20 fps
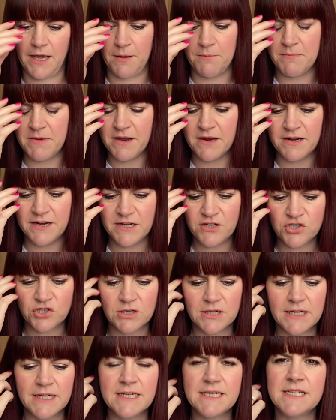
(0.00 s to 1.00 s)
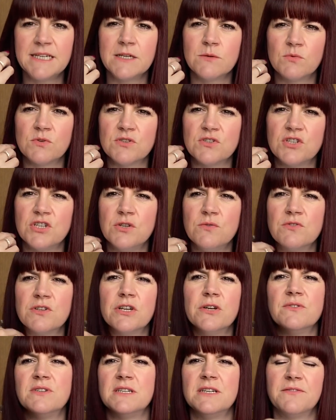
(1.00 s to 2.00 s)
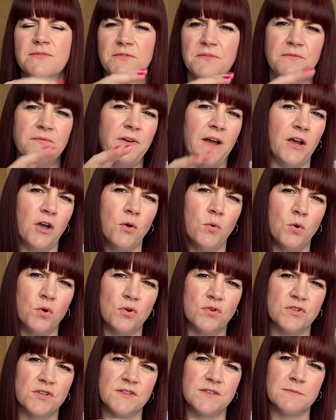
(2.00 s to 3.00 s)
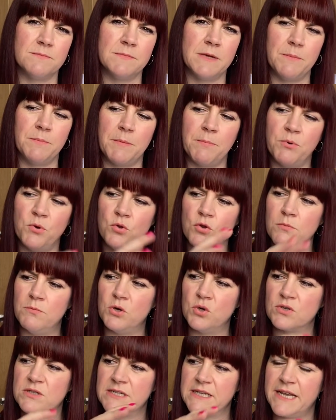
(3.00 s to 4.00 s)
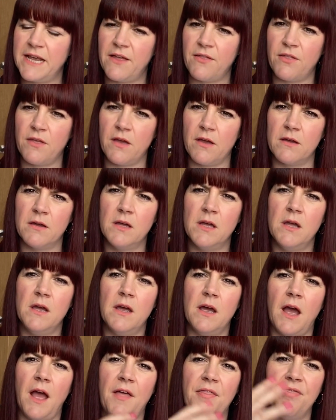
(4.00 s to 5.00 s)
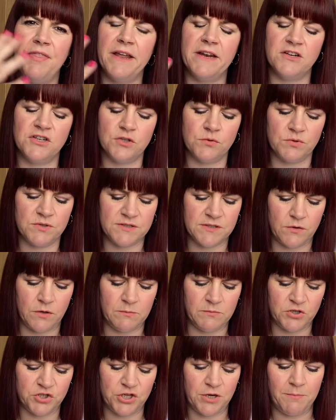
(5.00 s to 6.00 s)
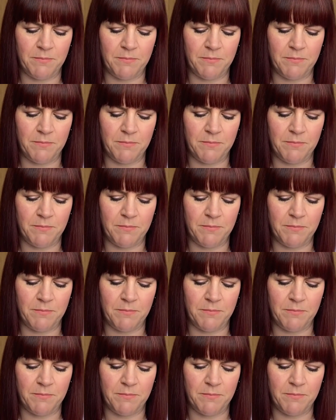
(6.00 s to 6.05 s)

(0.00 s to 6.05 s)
And my initial idea was to use loads of different fat quarters and maybe pull them all together and then do a sewing machine.